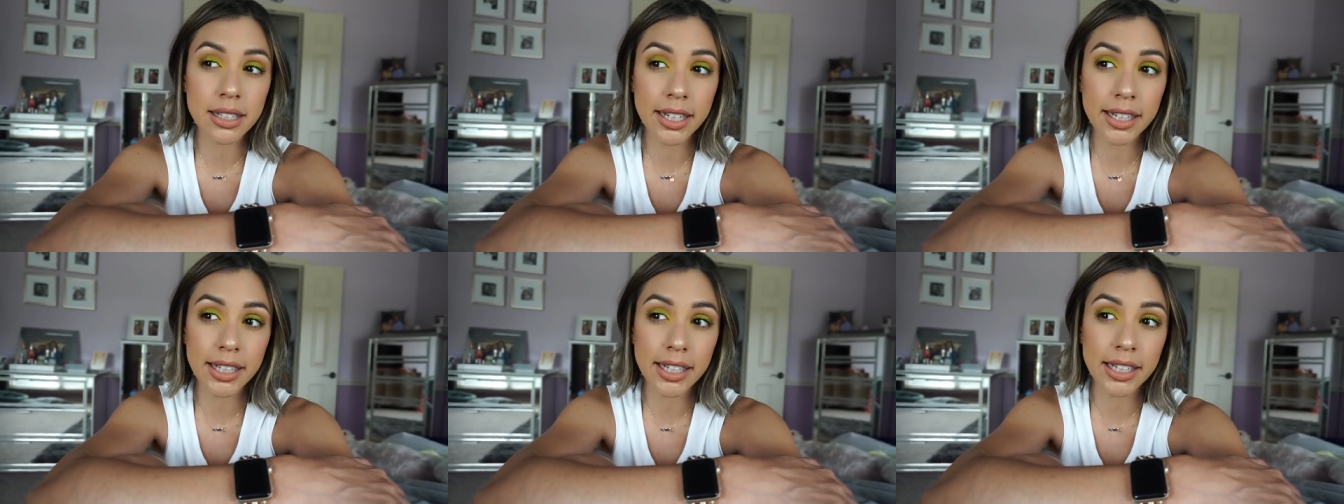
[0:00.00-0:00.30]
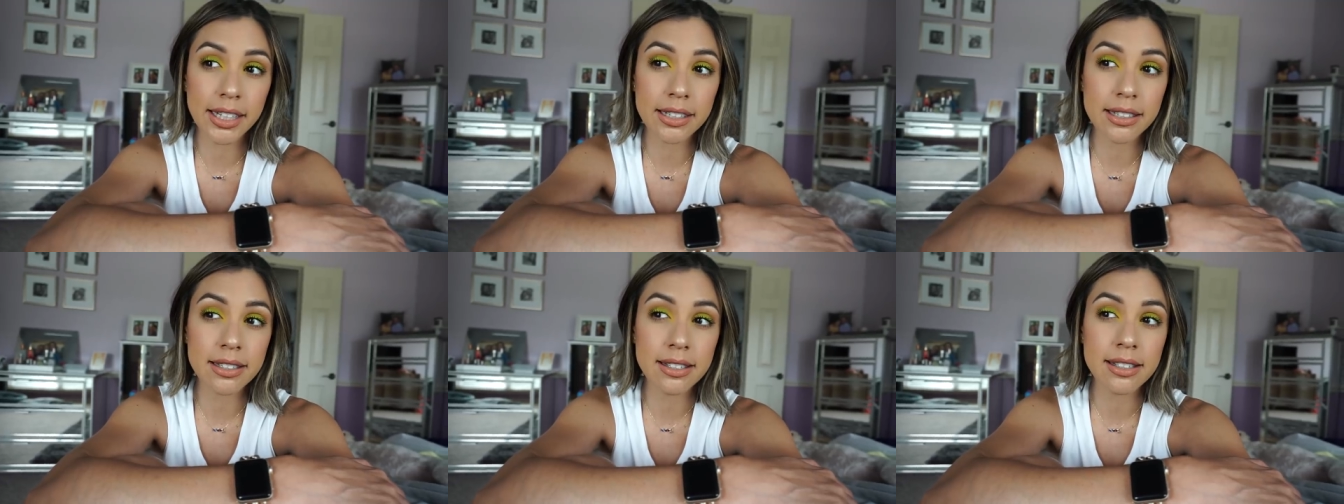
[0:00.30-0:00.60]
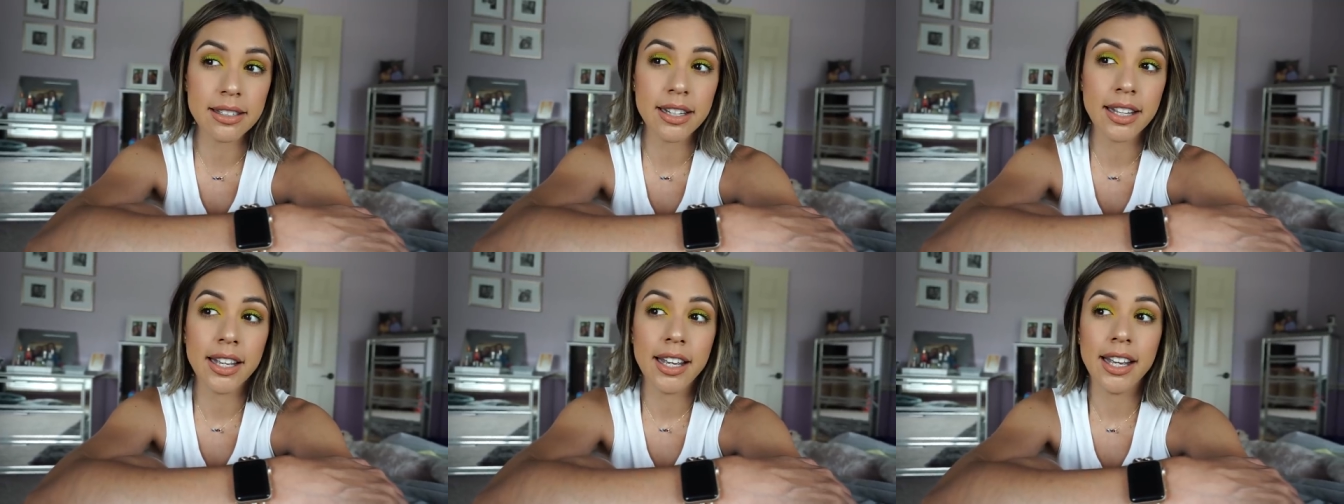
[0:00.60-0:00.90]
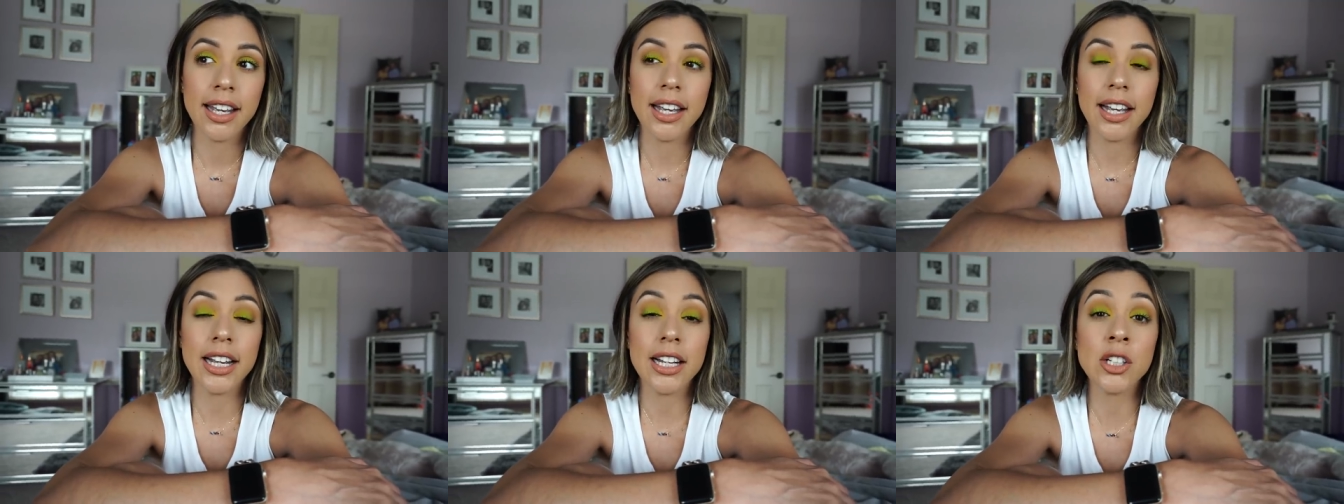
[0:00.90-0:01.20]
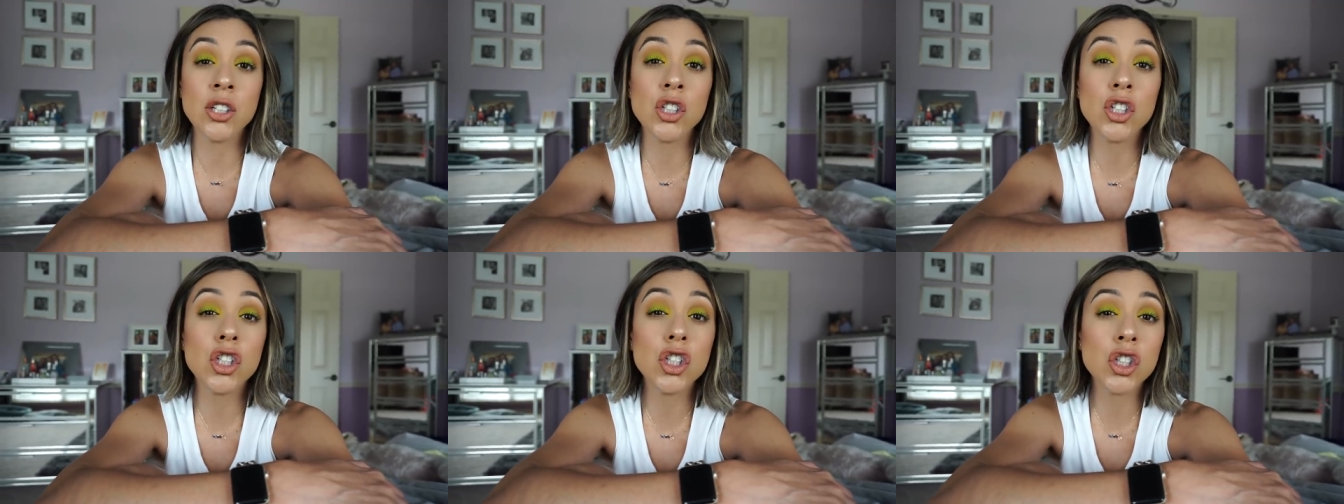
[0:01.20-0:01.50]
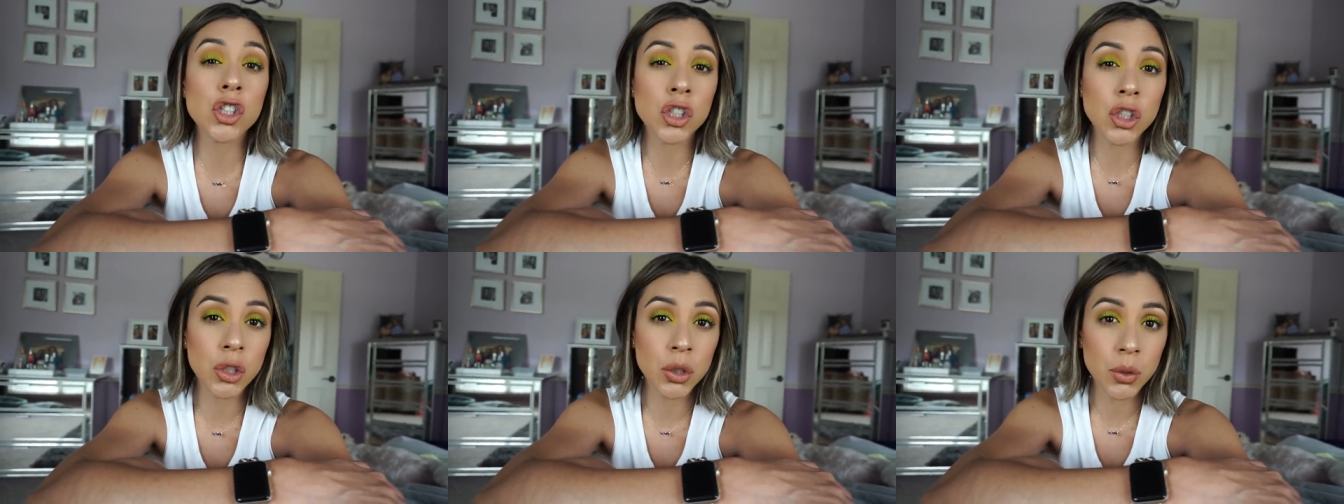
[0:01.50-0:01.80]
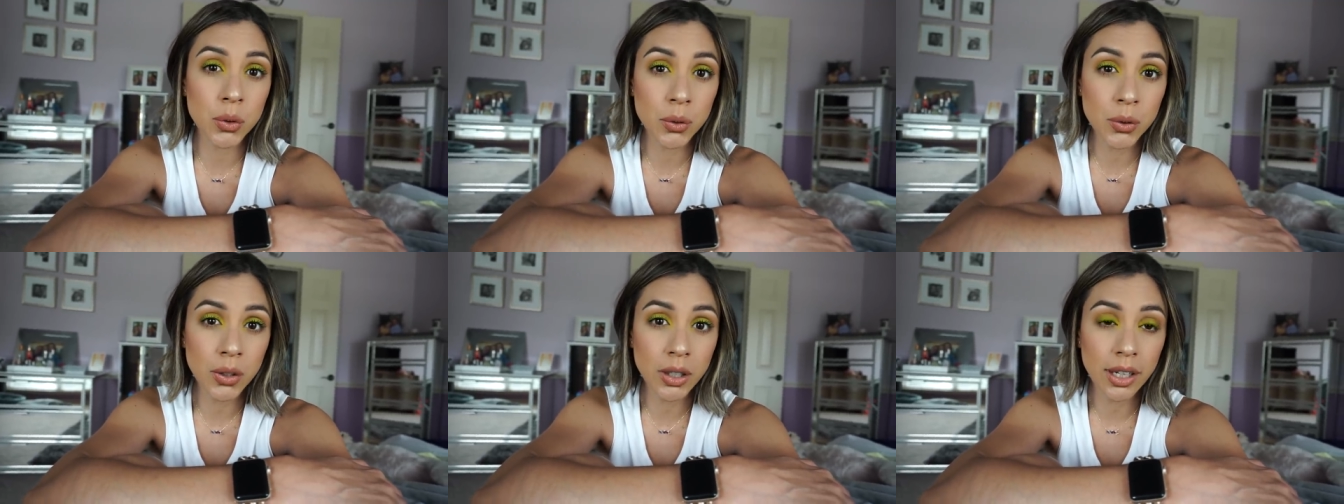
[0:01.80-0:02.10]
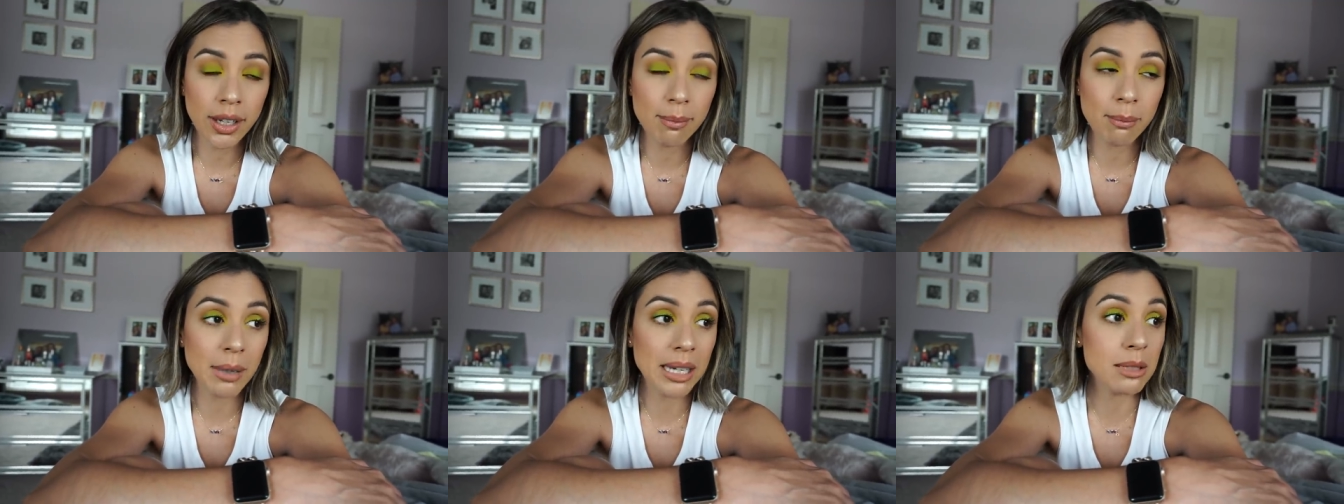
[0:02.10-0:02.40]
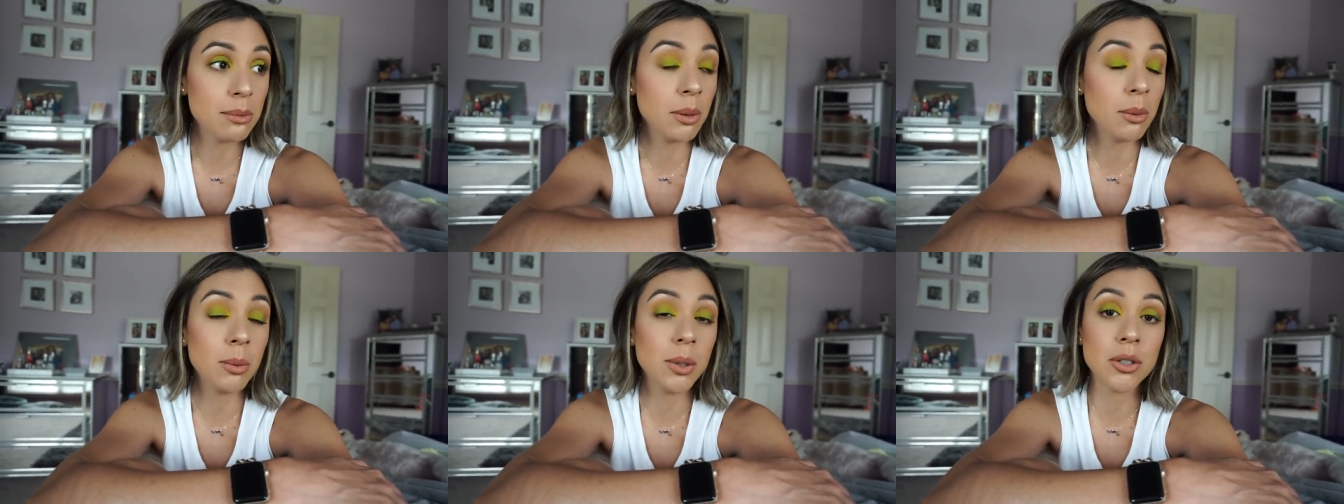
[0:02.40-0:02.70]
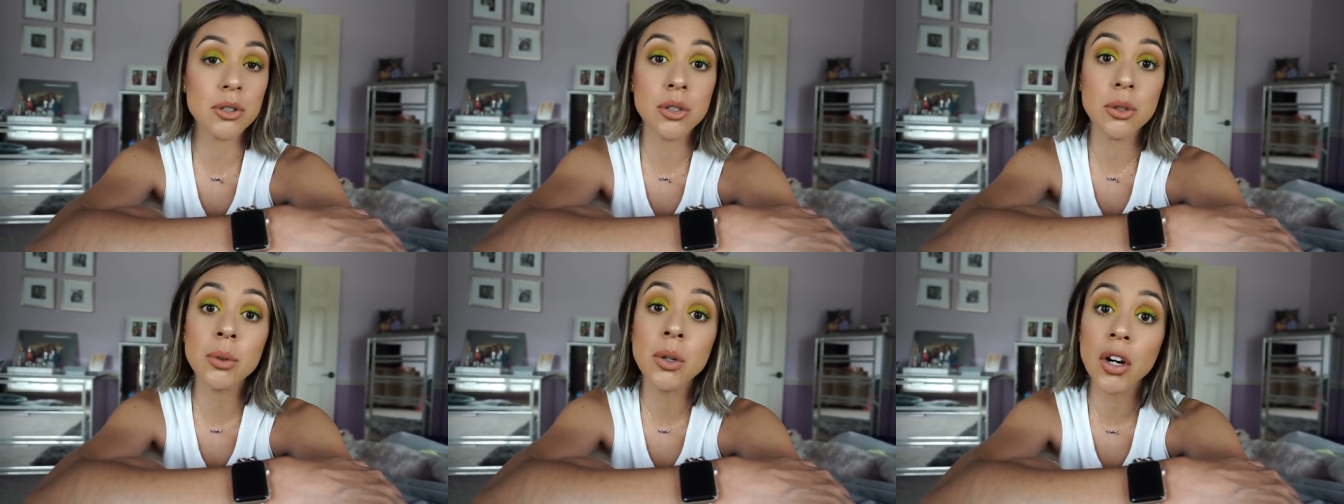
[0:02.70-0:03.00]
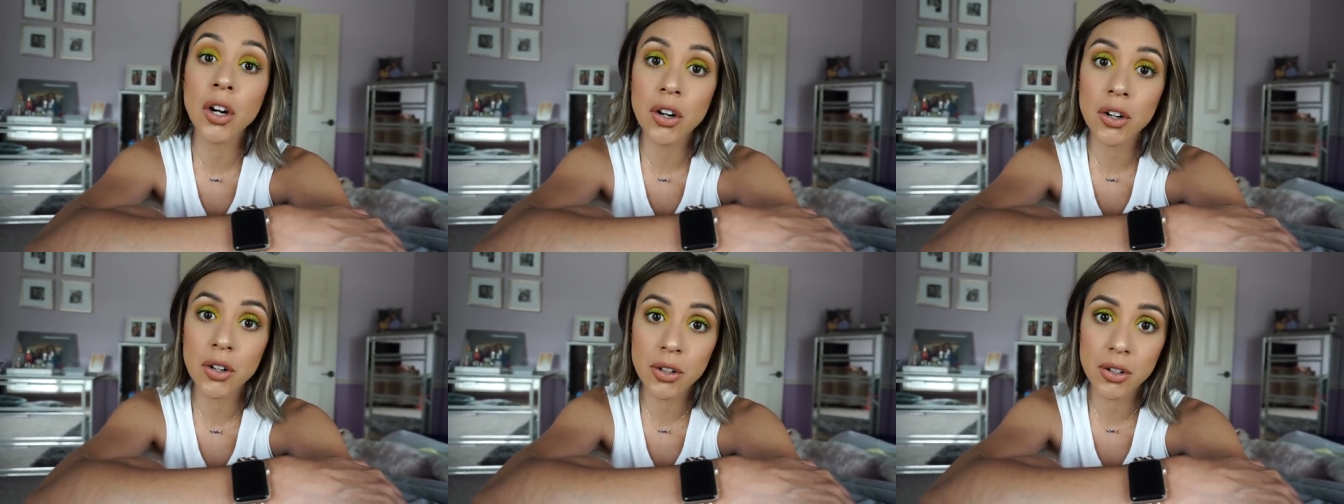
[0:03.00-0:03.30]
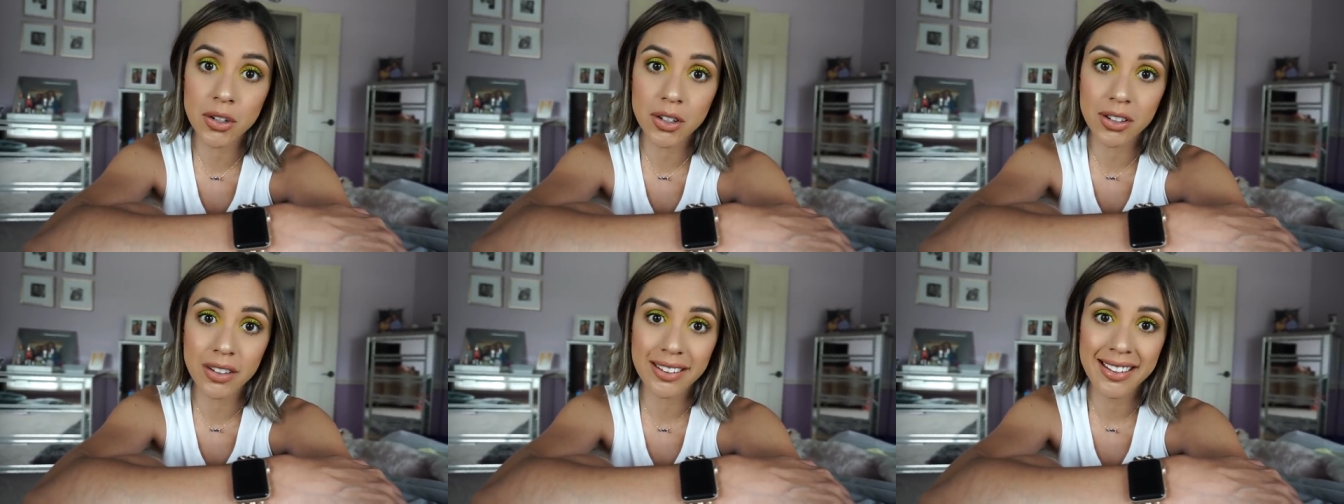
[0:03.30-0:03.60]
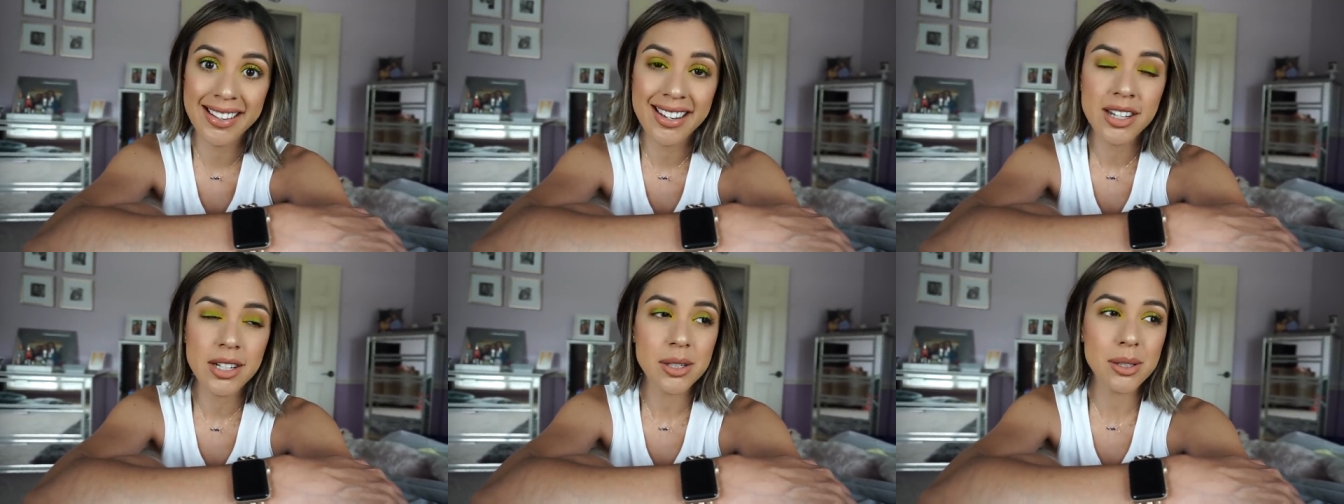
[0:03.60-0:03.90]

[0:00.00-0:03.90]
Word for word: leggings in June makes me want to hurl.